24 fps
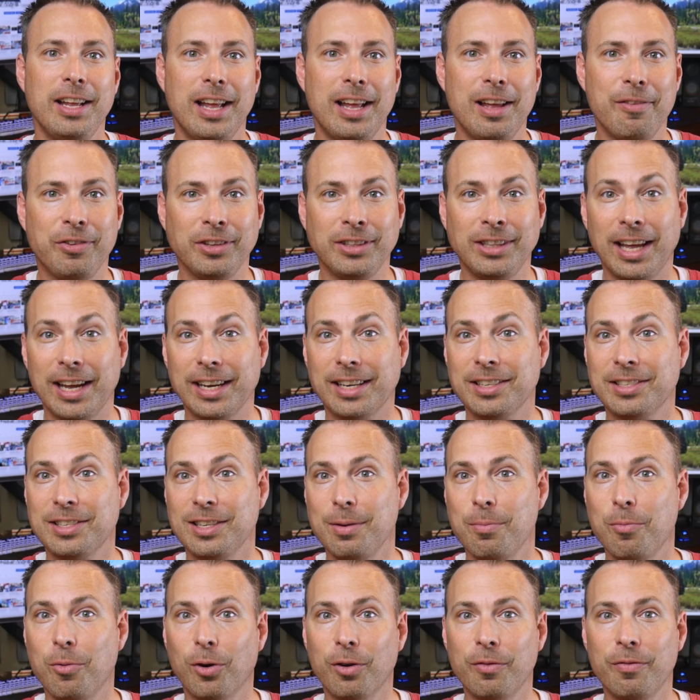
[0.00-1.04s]
uh, if you'd like to
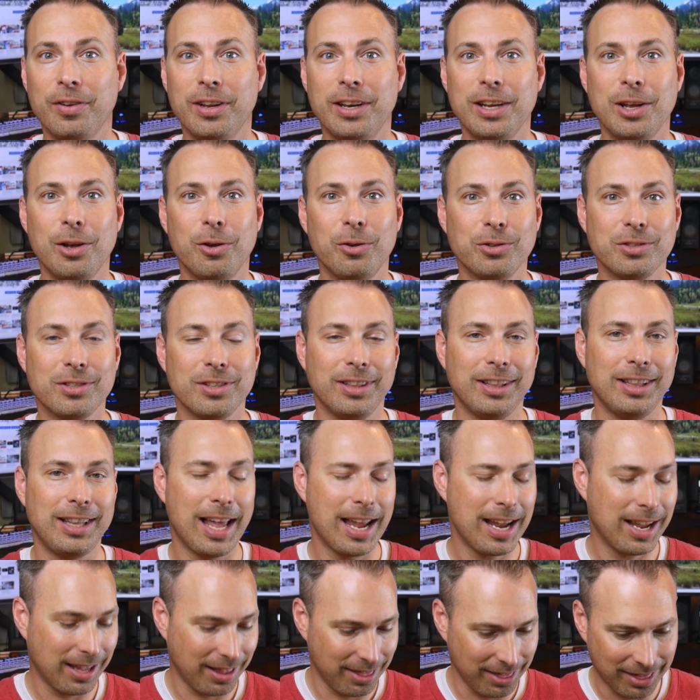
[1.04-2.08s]
see more videos
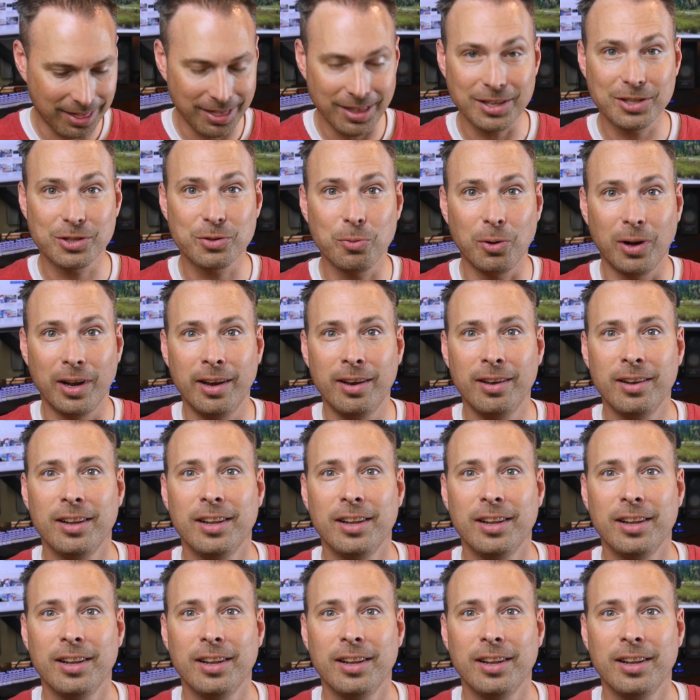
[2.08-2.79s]
like this one.